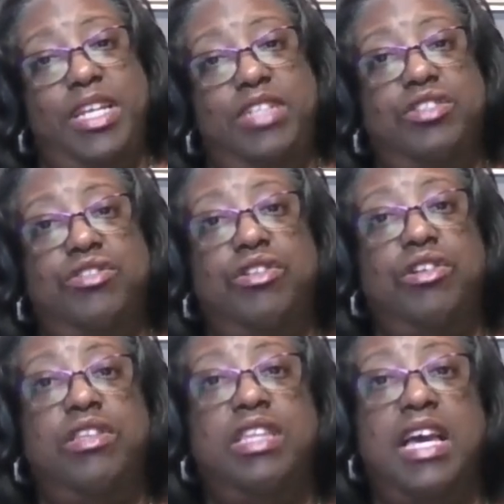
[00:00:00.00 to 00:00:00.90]
make
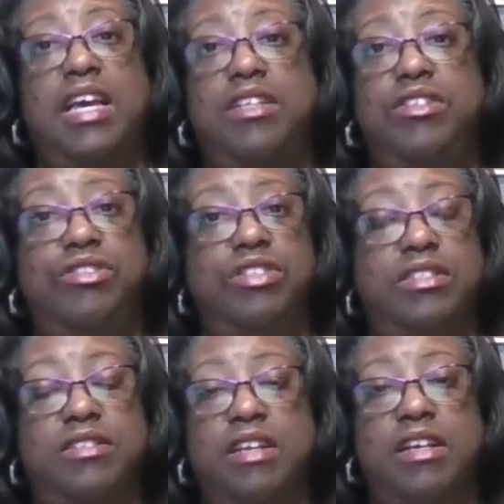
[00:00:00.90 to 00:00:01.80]
sure that you're
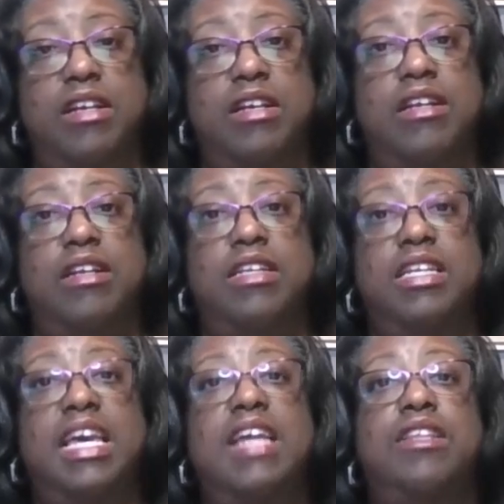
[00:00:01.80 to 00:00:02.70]
just
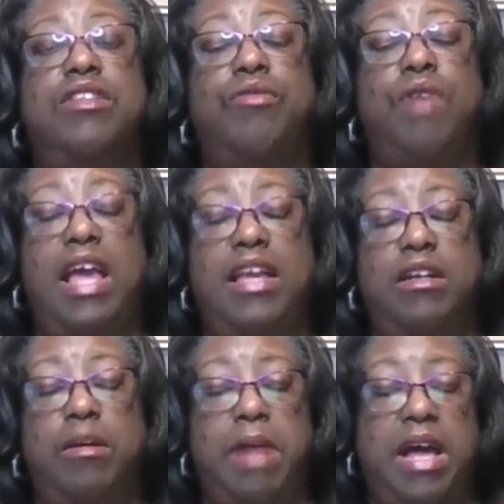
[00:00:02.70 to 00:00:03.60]
getting the right
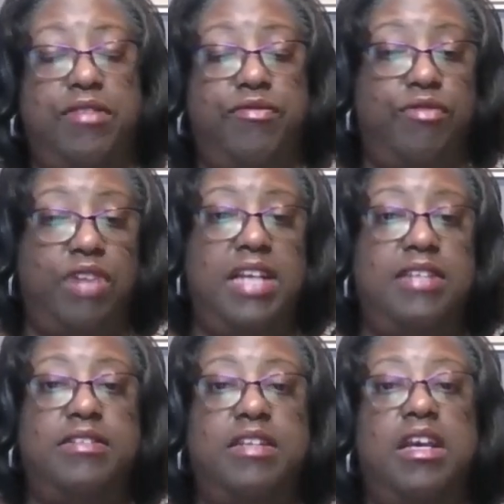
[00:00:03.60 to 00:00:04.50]
amount of
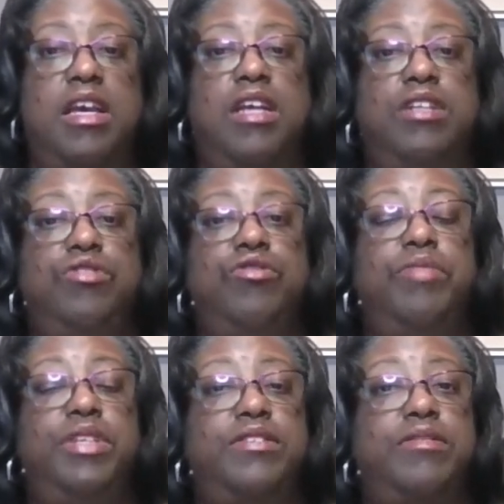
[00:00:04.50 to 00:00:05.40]
rest. And you
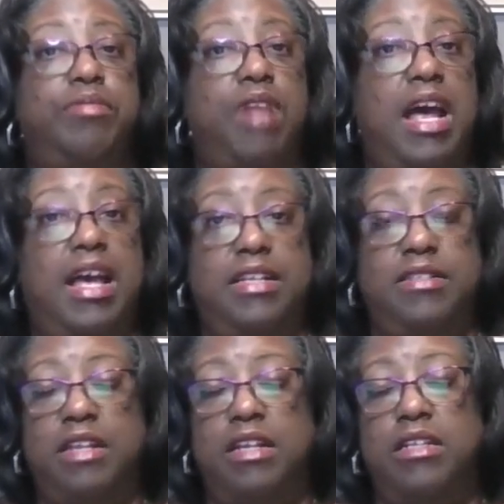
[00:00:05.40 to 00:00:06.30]
would be
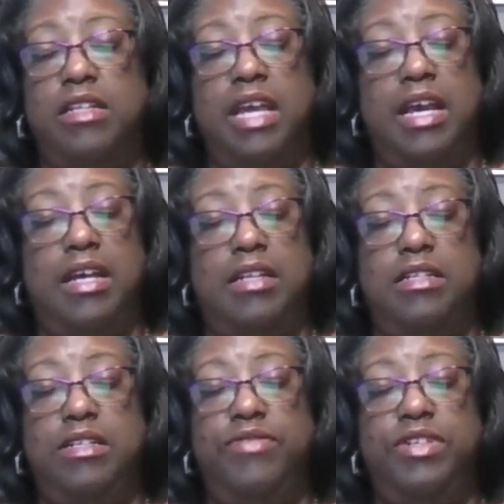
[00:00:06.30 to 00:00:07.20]
surprised that
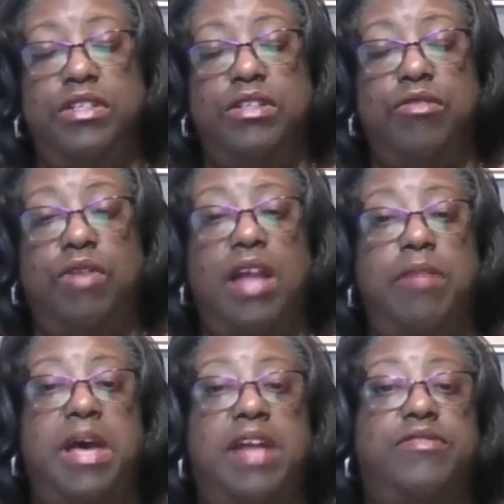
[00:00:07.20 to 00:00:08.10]
even the right
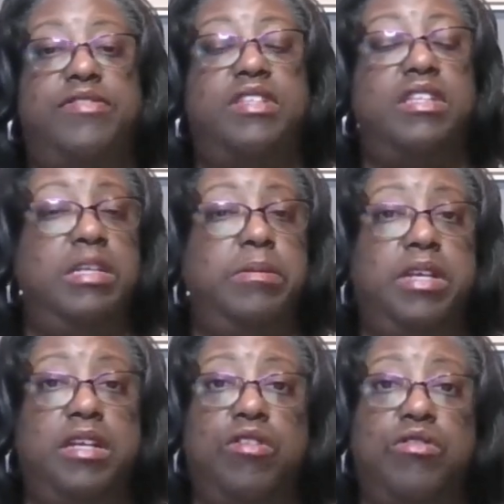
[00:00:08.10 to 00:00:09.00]
amount of sleep
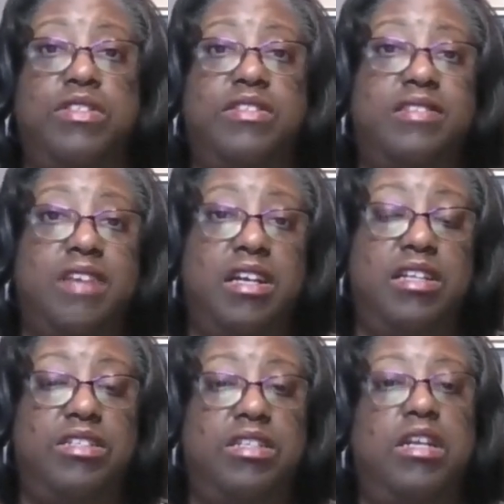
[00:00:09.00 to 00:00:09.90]
can go
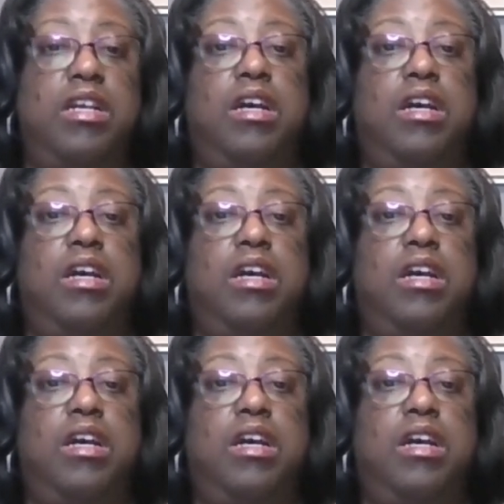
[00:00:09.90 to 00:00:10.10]
such